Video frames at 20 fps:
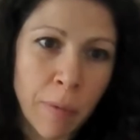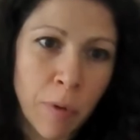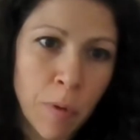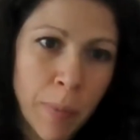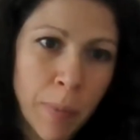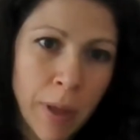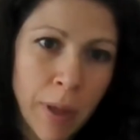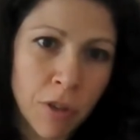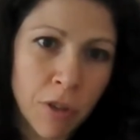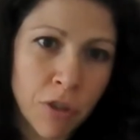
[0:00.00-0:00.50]
there
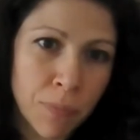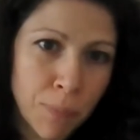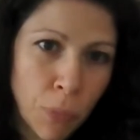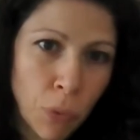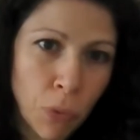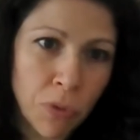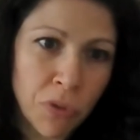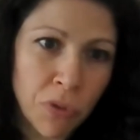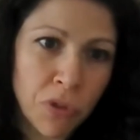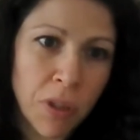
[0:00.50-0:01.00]
would be a
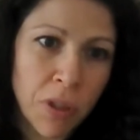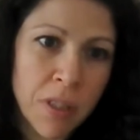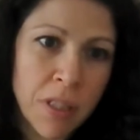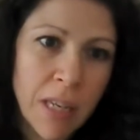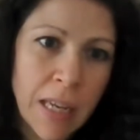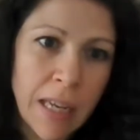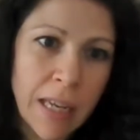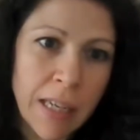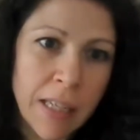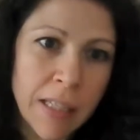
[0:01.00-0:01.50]
board of
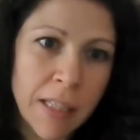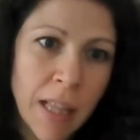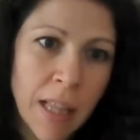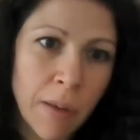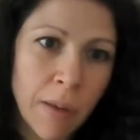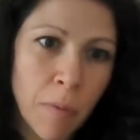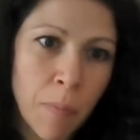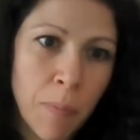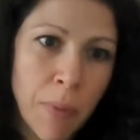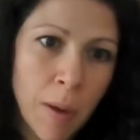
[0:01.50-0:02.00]
trustees,
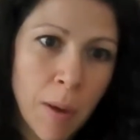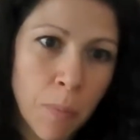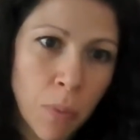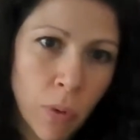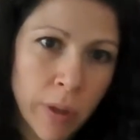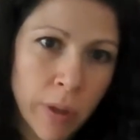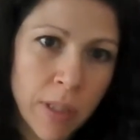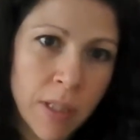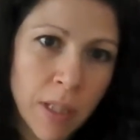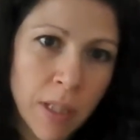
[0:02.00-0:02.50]
there would be
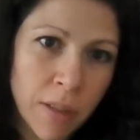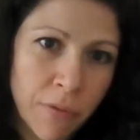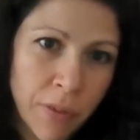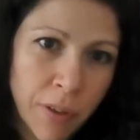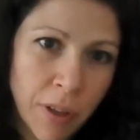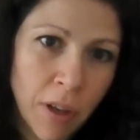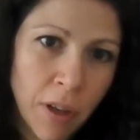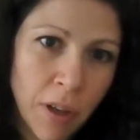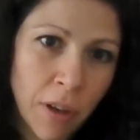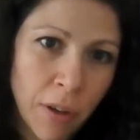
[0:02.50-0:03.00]
appointed,
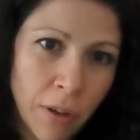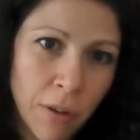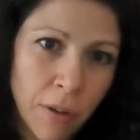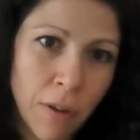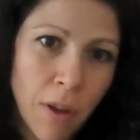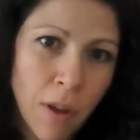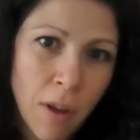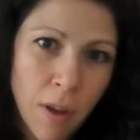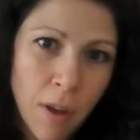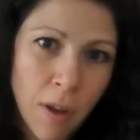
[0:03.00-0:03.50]
you know,
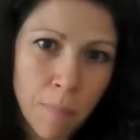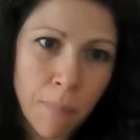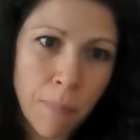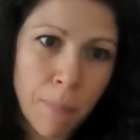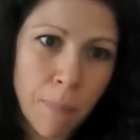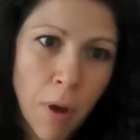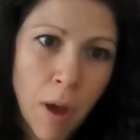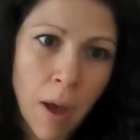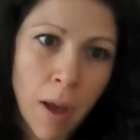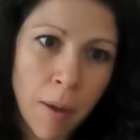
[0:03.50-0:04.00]

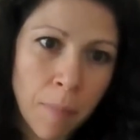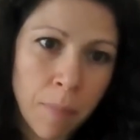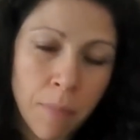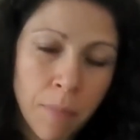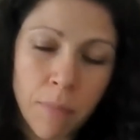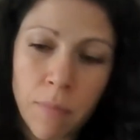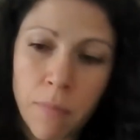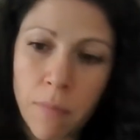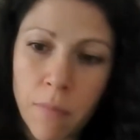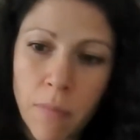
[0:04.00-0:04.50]

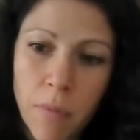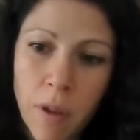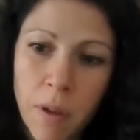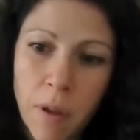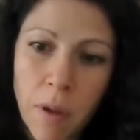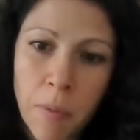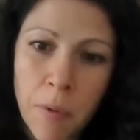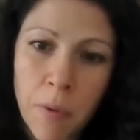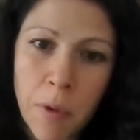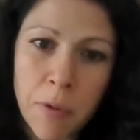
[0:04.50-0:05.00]

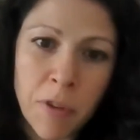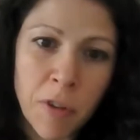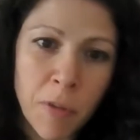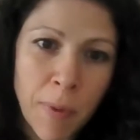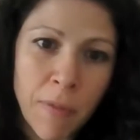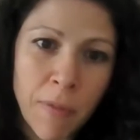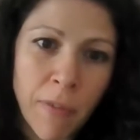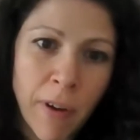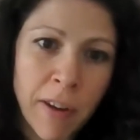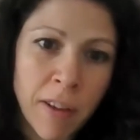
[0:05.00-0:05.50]
it would
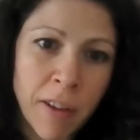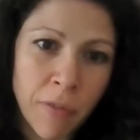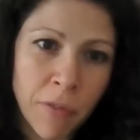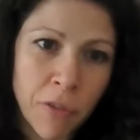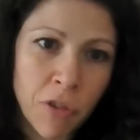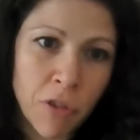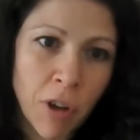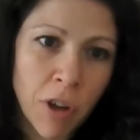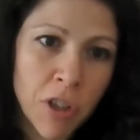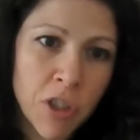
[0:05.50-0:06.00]
just be a very
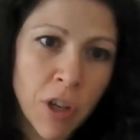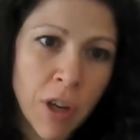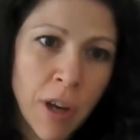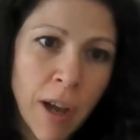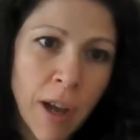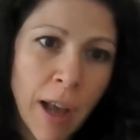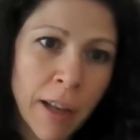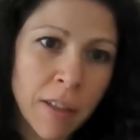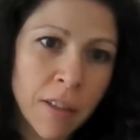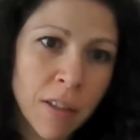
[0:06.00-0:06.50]
different
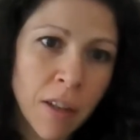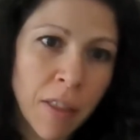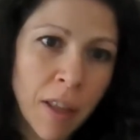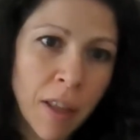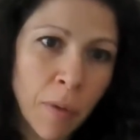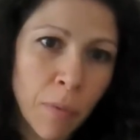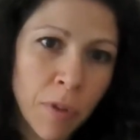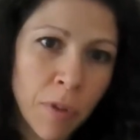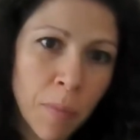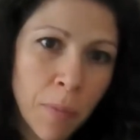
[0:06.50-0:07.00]
structure. And I
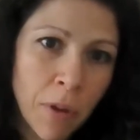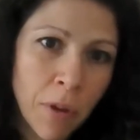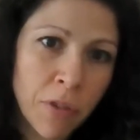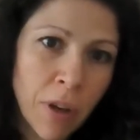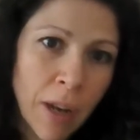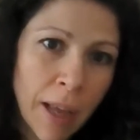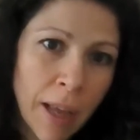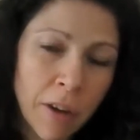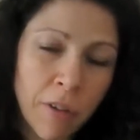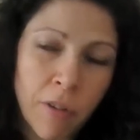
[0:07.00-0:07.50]
think with mutual
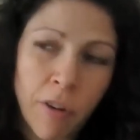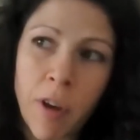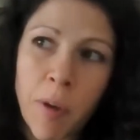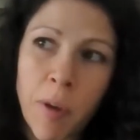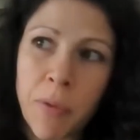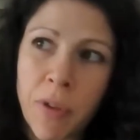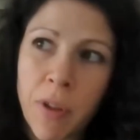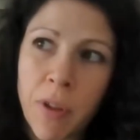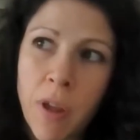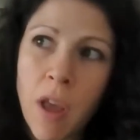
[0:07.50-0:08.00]
aid
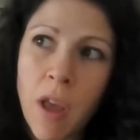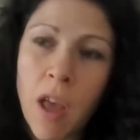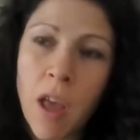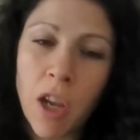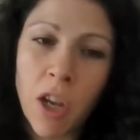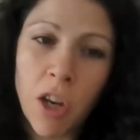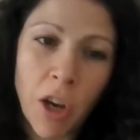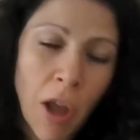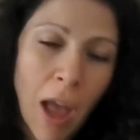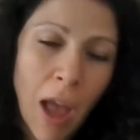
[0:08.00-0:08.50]
groups,
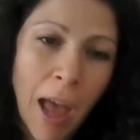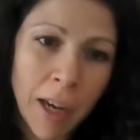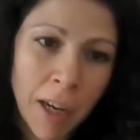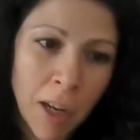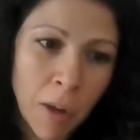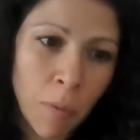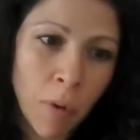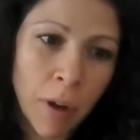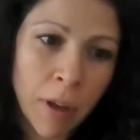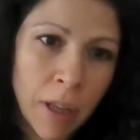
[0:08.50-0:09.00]
you know,
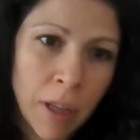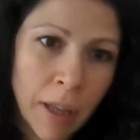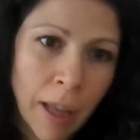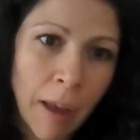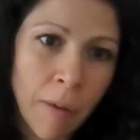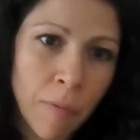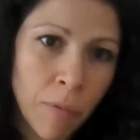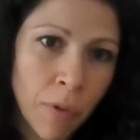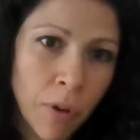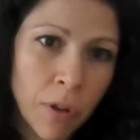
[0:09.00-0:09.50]
anyone can
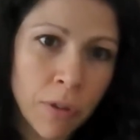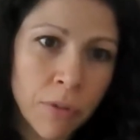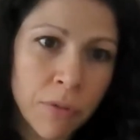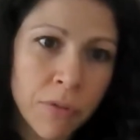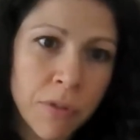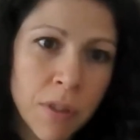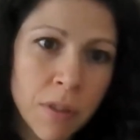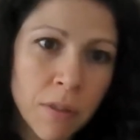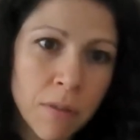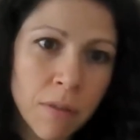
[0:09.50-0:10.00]
get
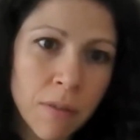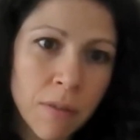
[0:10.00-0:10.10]
involved.